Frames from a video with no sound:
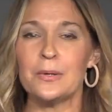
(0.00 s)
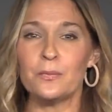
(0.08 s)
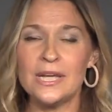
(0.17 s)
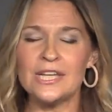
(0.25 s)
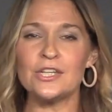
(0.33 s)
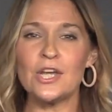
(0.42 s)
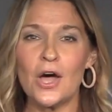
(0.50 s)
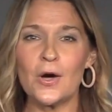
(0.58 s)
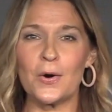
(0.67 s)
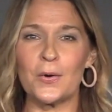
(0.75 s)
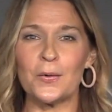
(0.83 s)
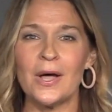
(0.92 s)
We
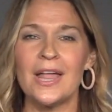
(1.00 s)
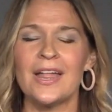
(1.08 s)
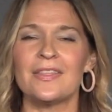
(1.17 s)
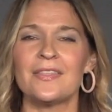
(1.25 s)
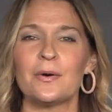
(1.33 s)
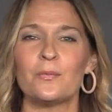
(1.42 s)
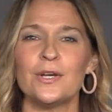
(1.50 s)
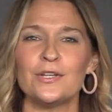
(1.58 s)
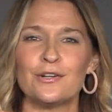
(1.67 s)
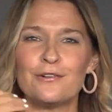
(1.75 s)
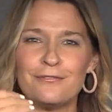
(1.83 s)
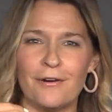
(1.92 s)
know that when
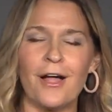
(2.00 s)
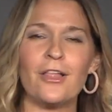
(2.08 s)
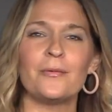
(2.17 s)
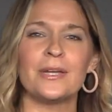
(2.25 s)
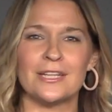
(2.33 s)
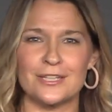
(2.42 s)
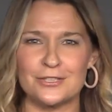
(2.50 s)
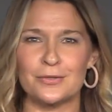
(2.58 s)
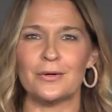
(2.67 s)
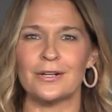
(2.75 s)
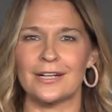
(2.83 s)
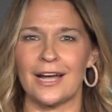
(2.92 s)
you're following a
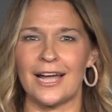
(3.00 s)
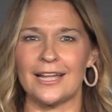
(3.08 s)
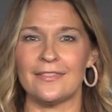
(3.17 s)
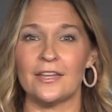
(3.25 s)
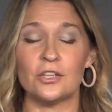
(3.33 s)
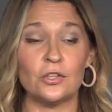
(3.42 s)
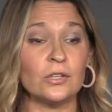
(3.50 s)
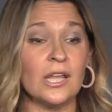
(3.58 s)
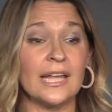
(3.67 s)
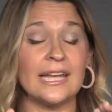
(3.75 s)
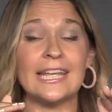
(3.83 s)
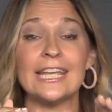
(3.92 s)
tour guide, that you're
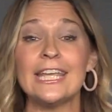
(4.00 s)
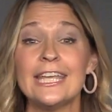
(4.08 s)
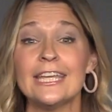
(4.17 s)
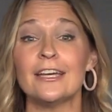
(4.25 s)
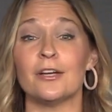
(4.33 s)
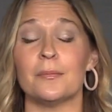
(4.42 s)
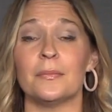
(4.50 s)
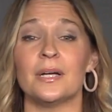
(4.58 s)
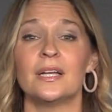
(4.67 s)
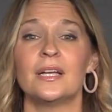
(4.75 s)
letting him